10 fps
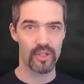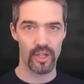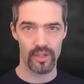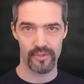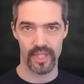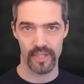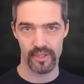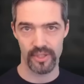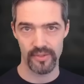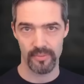all of the
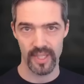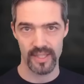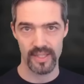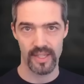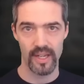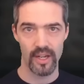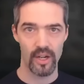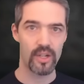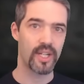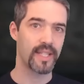achievements,
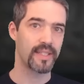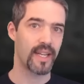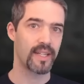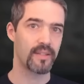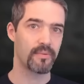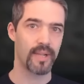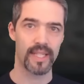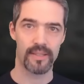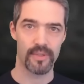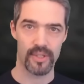already then
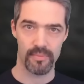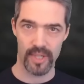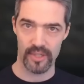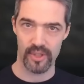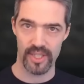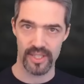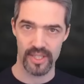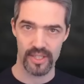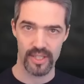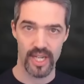when it was much
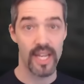easier.